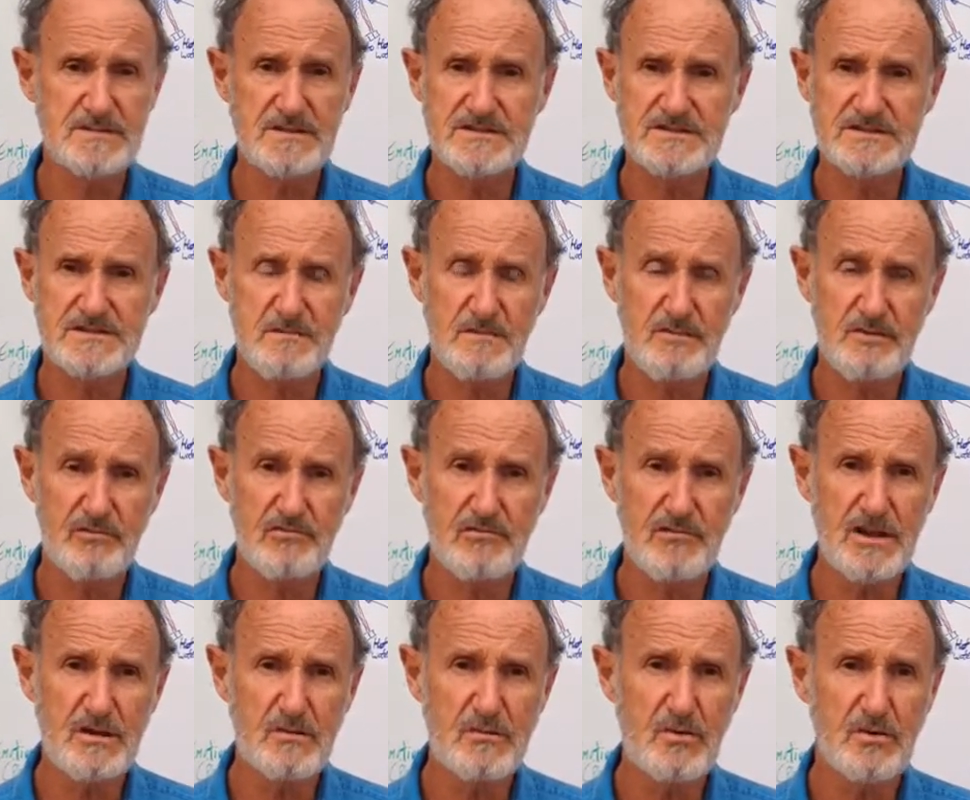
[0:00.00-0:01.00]
and the symptoms
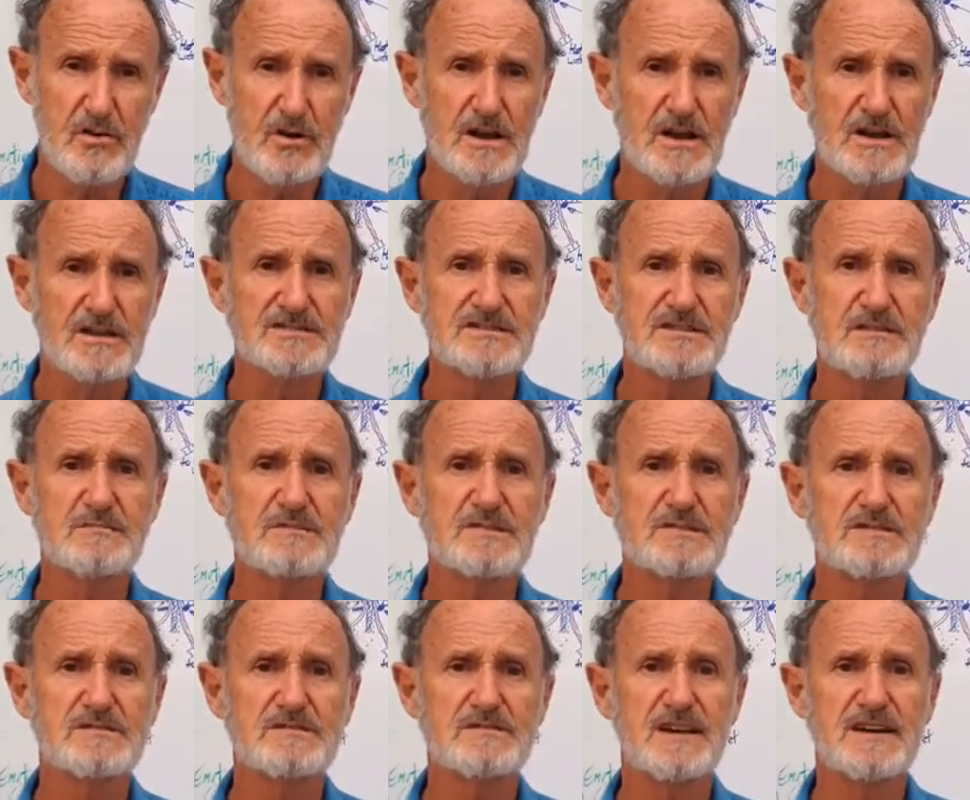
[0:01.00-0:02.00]
really were
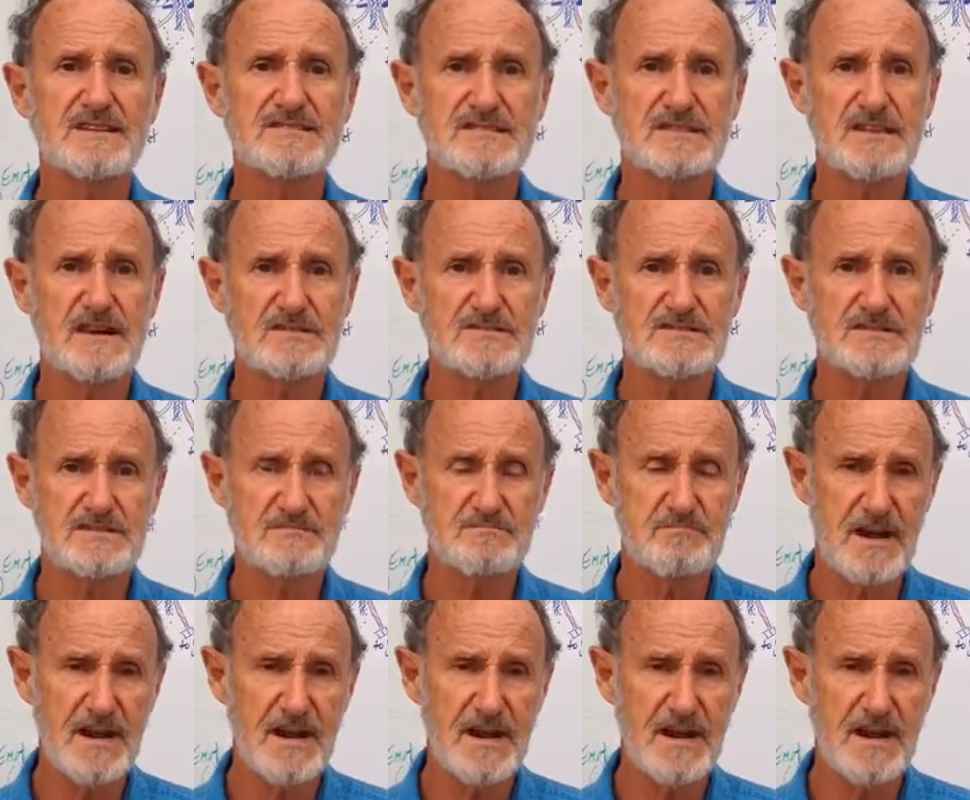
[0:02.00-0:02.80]
symptoms of acidosis: